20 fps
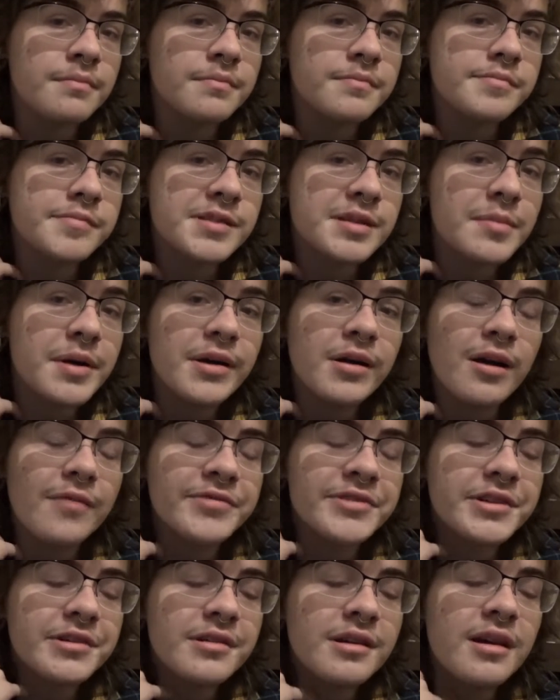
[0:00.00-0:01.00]

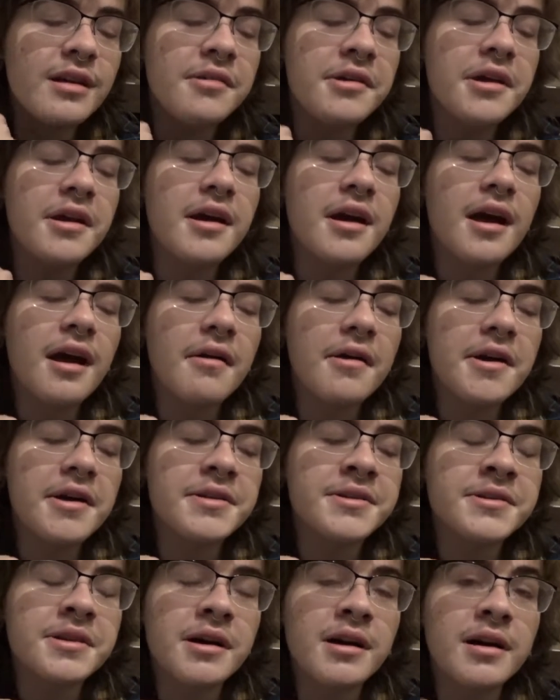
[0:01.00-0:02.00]
semi-often.
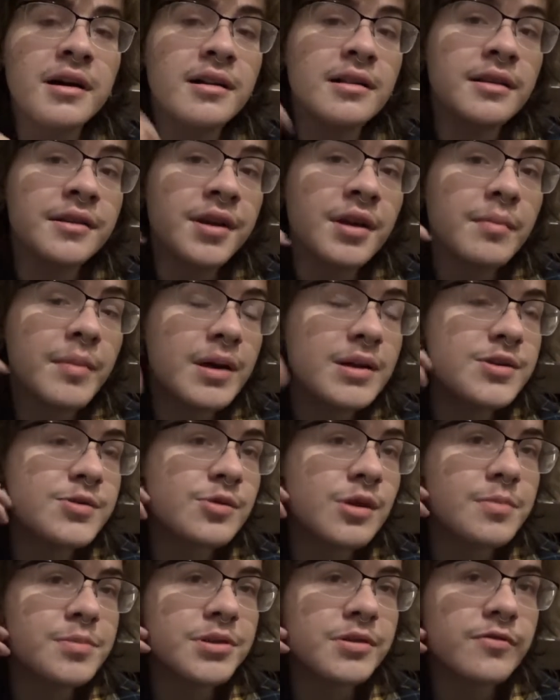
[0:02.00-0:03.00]
And link in my
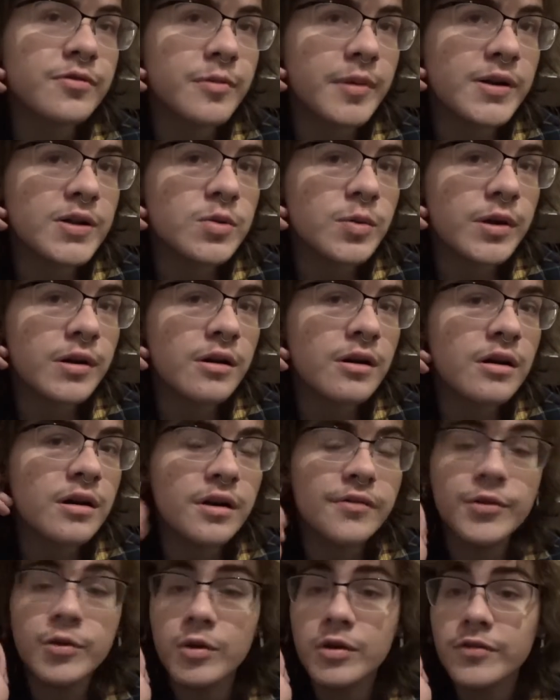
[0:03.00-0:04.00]
description for my Twitter
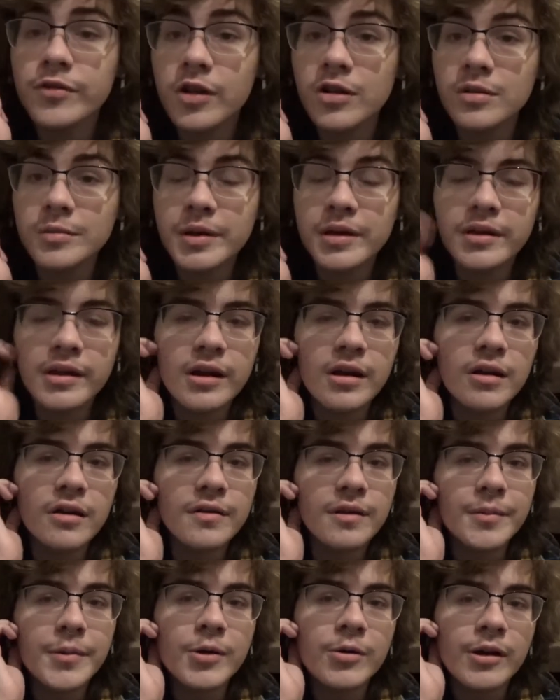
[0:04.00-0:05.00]
if you want to follow me there.
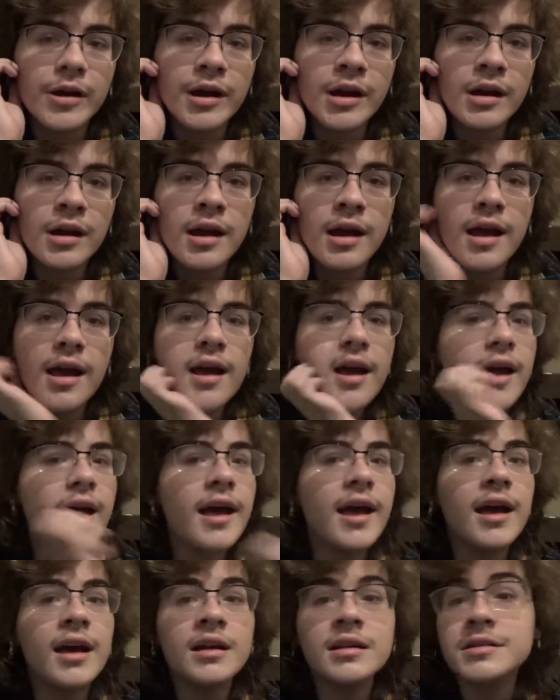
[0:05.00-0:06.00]
That'd be great.
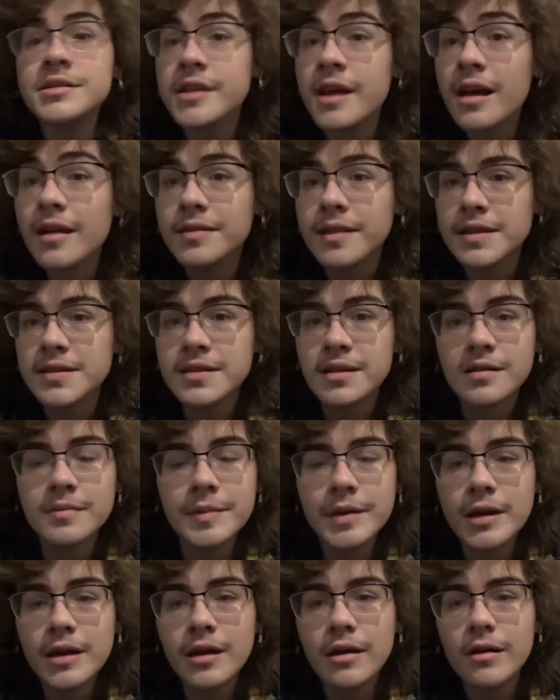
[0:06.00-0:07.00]
And yeah, that's gonna
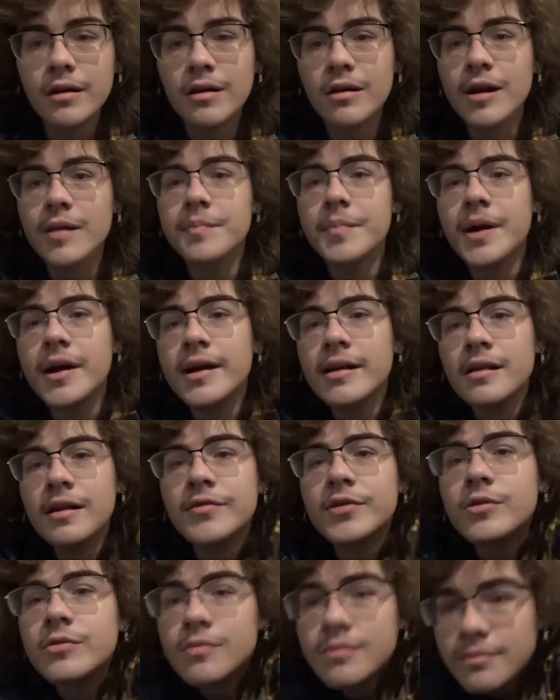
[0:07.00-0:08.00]
be it. Alright, bye, I love
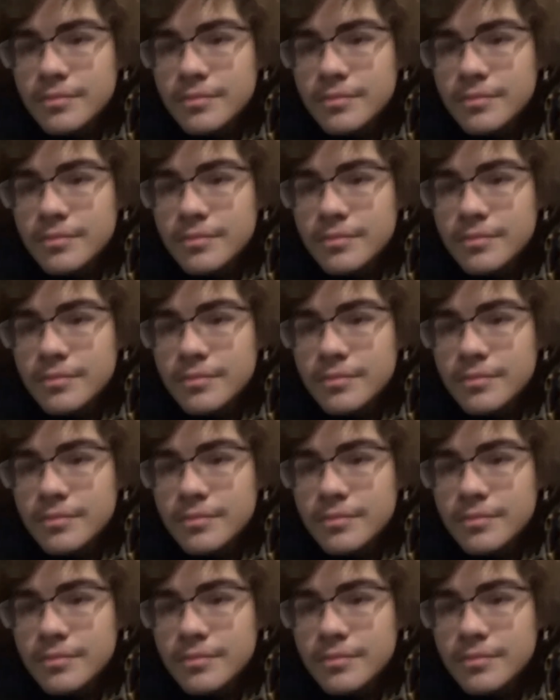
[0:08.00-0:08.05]
you.